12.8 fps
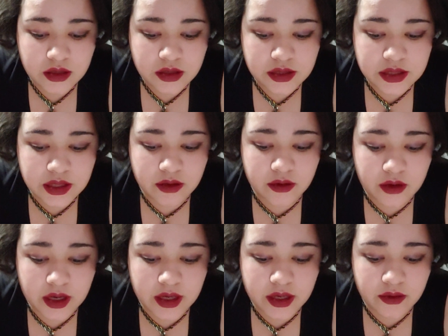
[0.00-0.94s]
So
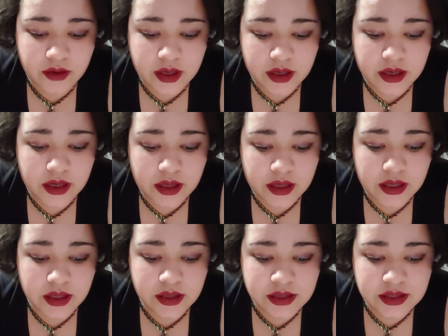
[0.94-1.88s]
chronic and recurrent
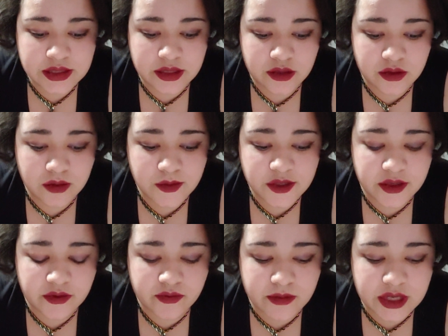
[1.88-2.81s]
syndromes
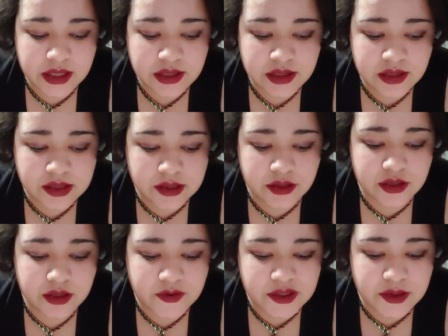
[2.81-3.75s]
of mixed
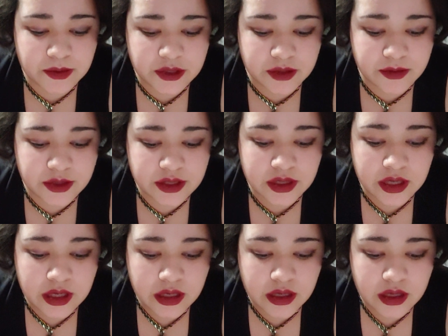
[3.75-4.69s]
dissociative symptoms.
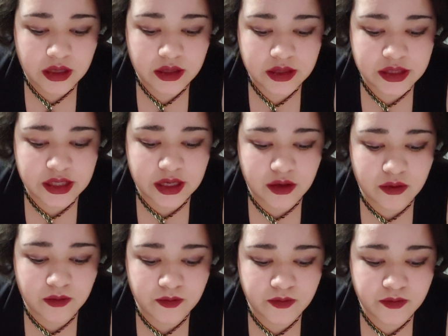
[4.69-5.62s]

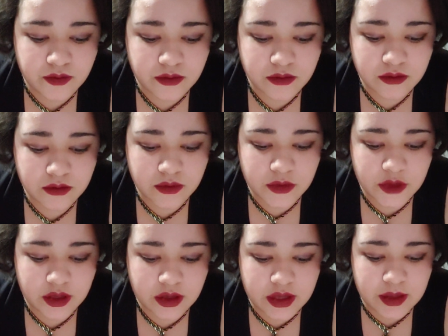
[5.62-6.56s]
So
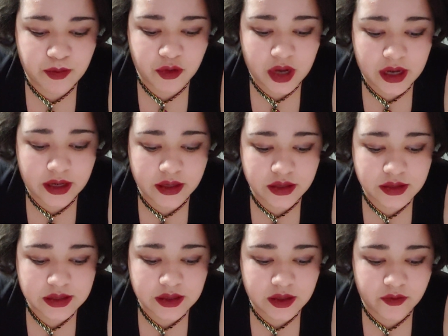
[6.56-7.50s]
the
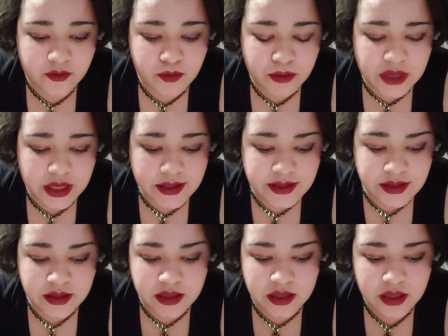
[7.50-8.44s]
products of
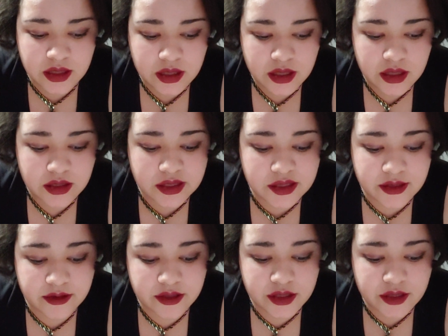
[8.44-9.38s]
mixed
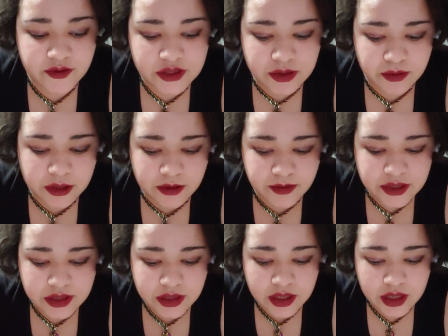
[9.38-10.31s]
dissociative
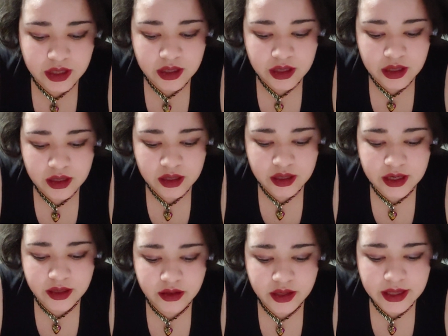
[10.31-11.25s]
symptoms, and
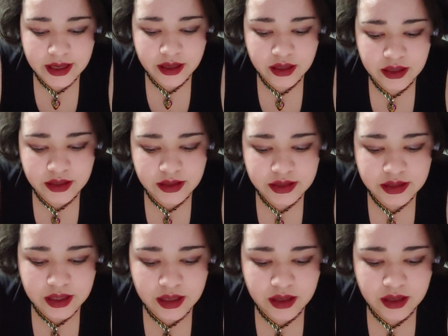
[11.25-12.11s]
under that is